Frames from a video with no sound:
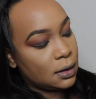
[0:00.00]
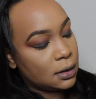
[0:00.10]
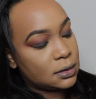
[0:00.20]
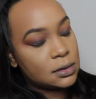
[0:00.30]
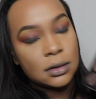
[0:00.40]

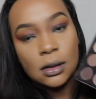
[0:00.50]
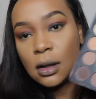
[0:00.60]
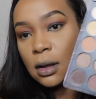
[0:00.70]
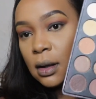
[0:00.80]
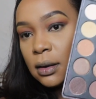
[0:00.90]
It's
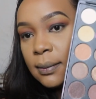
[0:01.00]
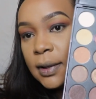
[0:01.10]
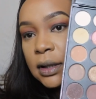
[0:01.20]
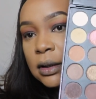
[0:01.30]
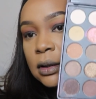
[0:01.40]
the
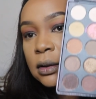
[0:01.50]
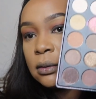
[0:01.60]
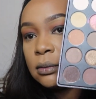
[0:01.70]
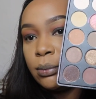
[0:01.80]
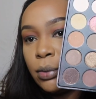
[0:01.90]
middle
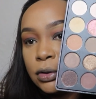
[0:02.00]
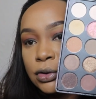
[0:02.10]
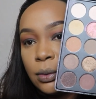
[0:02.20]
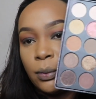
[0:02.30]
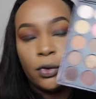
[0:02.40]

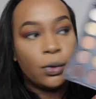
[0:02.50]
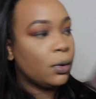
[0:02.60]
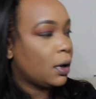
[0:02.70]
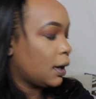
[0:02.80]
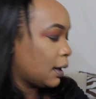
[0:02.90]
bottom row,
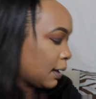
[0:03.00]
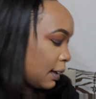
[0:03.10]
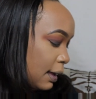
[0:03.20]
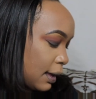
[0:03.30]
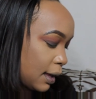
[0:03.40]

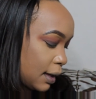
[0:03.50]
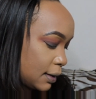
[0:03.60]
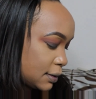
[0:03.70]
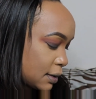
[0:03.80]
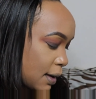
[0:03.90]

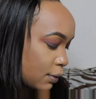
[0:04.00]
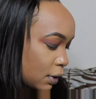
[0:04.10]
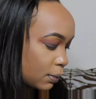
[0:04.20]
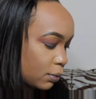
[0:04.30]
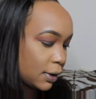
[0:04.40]
and I'm
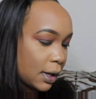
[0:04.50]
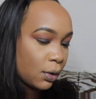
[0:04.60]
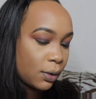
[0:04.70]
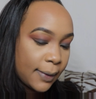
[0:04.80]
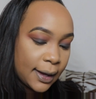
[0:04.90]
going to put that
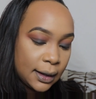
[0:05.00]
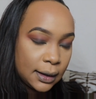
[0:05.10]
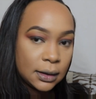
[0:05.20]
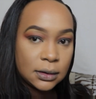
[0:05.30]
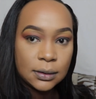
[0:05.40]
on my
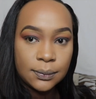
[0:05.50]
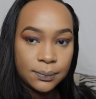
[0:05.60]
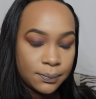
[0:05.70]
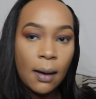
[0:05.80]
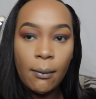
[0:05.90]
lid.
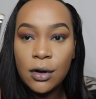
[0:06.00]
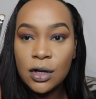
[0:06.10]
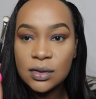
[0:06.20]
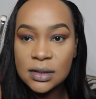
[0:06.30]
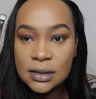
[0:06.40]
I'm going to
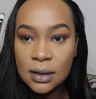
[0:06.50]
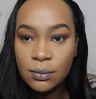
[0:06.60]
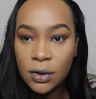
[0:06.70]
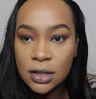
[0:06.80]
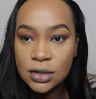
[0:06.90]
use the
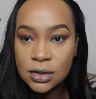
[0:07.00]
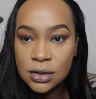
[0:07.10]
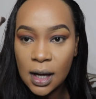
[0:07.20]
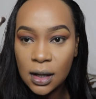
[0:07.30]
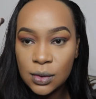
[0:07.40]
same brush
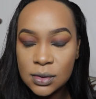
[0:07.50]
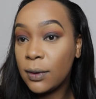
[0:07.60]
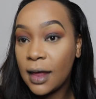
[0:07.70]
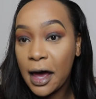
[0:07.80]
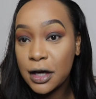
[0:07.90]
I used
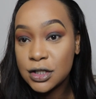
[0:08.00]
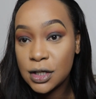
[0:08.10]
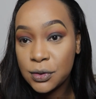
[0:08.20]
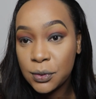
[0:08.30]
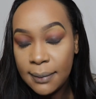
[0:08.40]
with the
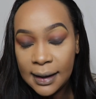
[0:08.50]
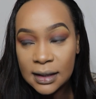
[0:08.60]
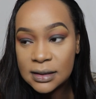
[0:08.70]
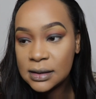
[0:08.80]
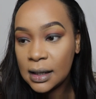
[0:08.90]
eyeshadow
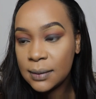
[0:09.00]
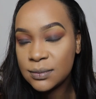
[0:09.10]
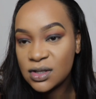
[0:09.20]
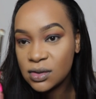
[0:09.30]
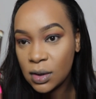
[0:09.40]
base, and
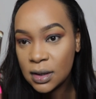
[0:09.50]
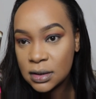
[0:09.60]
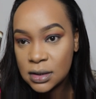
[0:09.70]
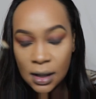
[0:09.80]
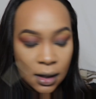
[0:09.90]
I'm just going to
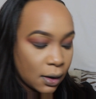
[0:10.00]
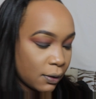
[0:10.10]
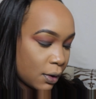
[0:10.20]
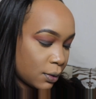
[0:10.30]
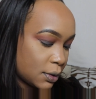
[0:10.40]
turn it
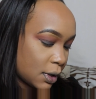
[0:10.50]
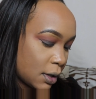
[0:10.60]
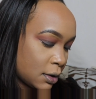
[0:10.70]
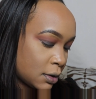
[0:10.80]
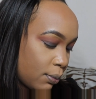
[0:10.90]
around
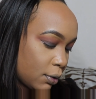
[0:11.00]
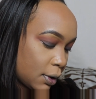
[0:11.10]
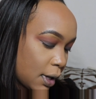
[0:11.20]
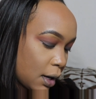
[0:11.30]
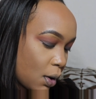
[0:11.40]
and put
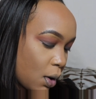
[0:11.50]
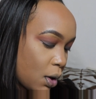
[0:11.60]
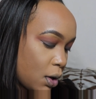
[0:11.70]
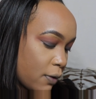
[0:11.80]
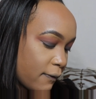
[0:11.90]
that
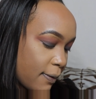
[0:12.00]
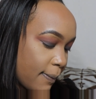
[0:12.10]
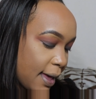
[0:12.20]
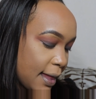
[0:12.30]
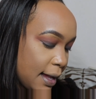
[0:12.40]
all over
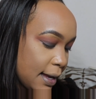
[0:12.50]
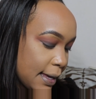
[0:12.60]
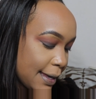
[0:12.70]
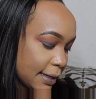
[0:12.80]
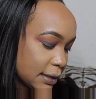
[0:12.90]
my
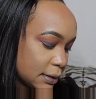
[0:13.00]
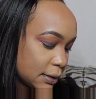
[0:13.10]
lid.